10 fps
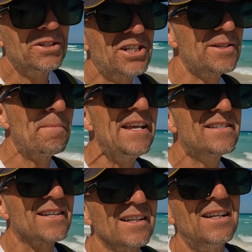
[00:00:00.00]
which is
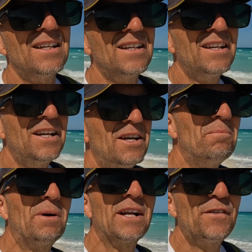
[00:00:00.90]
amazing.
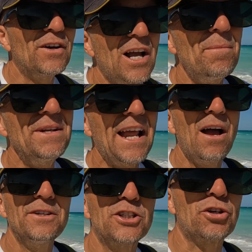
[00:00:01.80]
But if you're coming
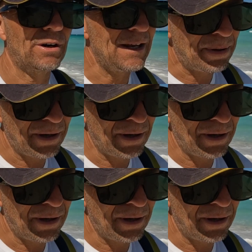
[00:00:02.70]
down to Tryp,